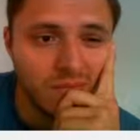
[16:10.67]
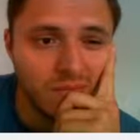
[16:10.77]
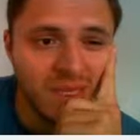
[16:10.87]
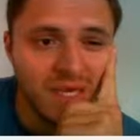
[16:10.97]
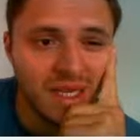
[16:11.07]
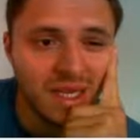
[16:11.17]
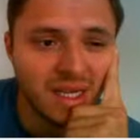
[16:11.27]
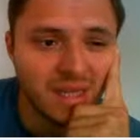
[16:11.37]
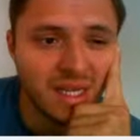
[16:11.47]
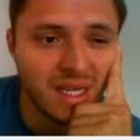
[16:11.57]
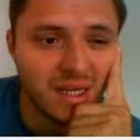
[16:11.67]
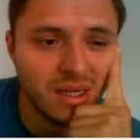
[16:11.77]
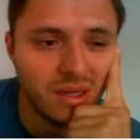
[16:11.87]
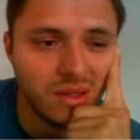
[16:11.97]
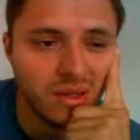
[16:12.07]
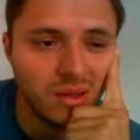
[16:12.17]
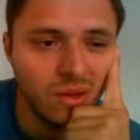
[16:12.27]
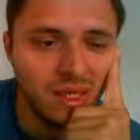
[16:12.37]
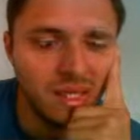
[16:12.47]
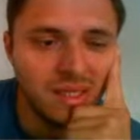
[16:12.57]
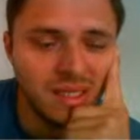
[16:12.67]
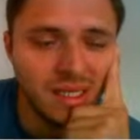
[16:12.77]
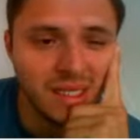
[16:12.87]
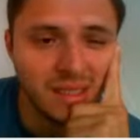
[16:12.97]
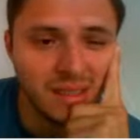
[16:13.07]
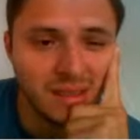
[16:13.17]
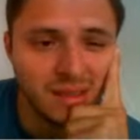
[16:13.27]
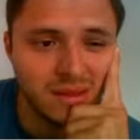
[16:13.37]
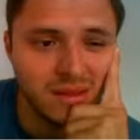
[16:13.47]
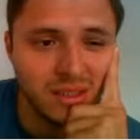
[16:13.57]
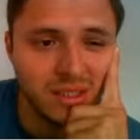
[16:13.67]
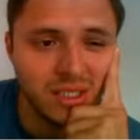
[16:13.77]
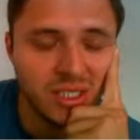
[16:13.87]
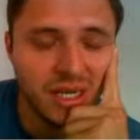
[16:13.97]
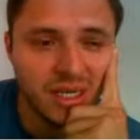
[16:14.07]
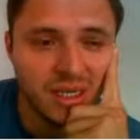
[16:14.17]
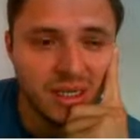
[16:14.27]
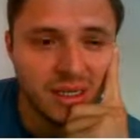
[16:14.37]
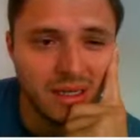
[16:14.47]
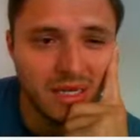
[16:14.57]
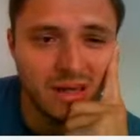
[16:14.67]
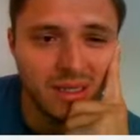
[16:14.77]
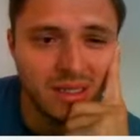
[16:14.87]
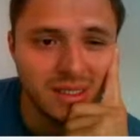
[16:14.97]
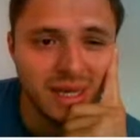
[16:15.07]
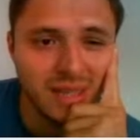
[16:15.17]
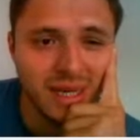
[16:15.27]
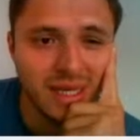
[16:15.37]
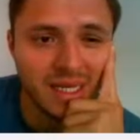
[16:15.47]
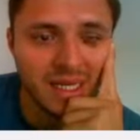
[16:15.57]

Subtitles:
Then he can take on h6 with check. And after I take back,